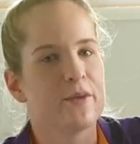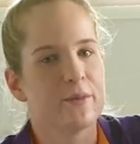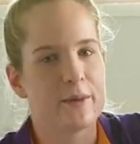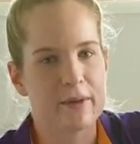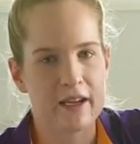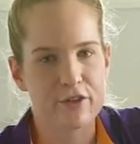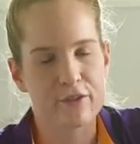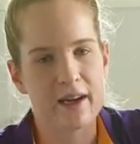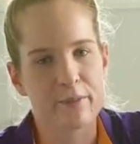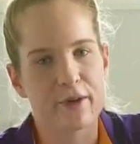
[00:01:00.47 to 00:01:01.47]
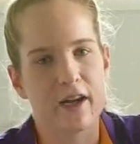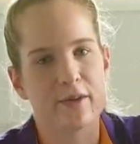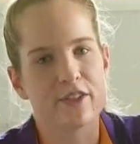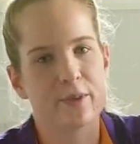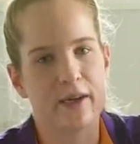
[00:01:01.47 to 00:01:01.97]
we played for rep when I
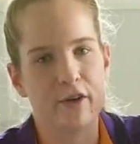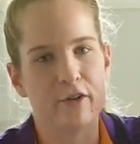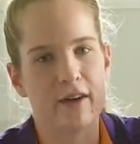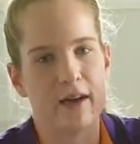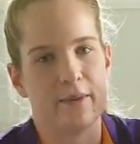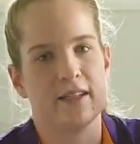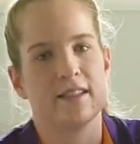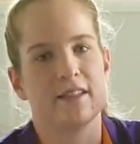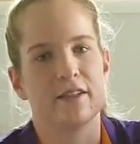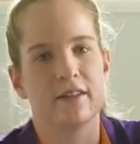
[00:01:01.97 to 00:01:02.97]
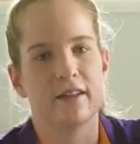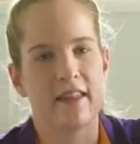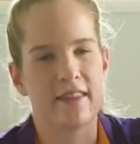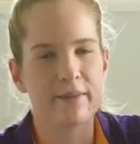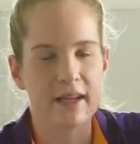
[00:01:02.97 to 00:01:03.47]
was 12 up until I
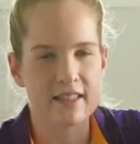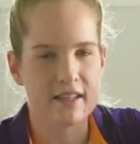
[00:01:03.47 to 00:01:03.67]
think about